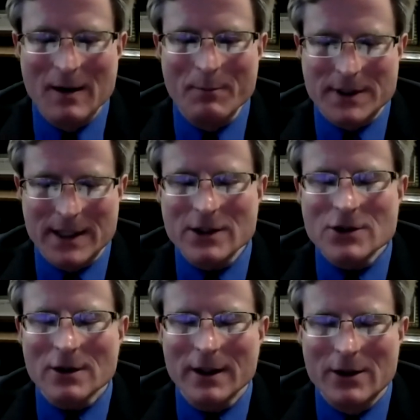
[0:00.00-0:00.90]

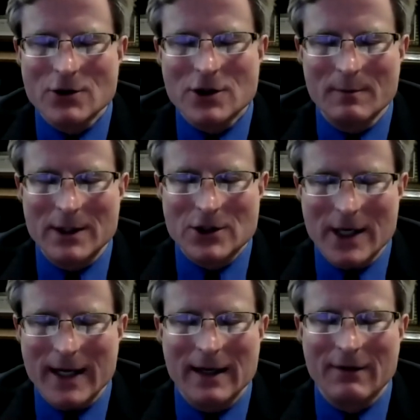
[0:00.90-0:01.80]
potentially you should be
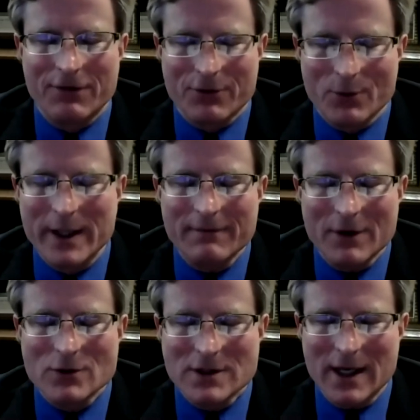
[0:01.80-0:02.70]
checking 3 of
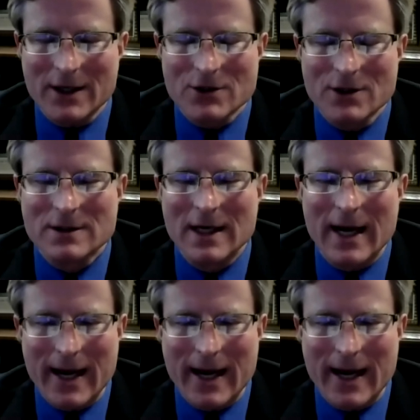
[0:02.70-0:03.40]
those sections